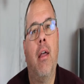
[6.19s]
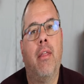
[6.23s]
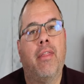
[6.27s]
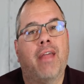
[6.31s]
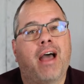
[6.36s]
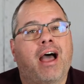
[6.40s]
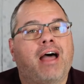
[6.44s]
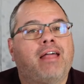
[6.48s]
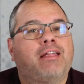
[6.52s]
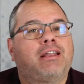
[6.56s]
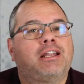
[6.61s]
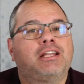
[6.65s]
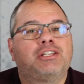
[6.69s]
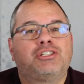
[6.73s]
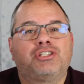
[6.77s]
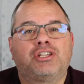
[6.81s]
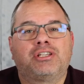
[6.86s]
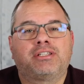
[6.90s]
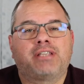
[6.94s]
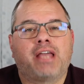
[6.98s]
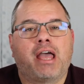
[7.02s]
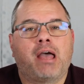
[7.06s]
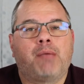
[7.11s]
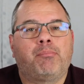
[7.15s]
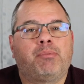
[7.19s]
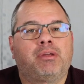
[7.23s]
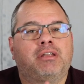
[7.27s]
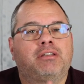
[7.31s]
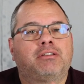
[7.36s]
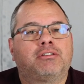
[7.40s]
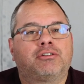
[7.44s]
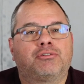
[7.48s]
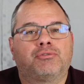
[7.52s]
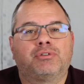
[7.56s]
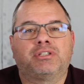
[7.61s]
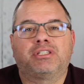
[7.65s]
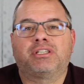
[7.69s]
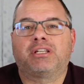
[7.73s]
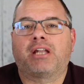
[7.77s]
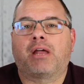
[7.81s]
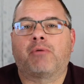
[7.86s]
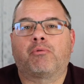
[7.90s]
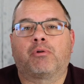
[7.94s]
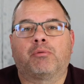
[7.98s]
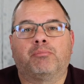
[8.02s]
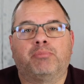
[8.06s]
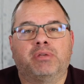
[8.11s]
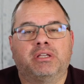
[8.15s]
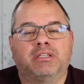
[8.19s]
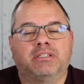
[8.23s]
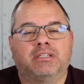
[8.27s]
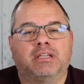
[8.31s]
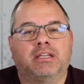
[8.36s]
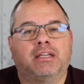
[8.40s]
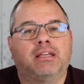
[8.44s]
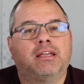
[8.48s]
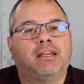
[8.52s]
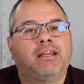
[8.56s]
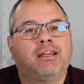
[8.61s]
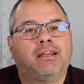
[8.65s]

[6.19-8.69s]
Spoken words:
The holidays just happened. Teresa and I were busy.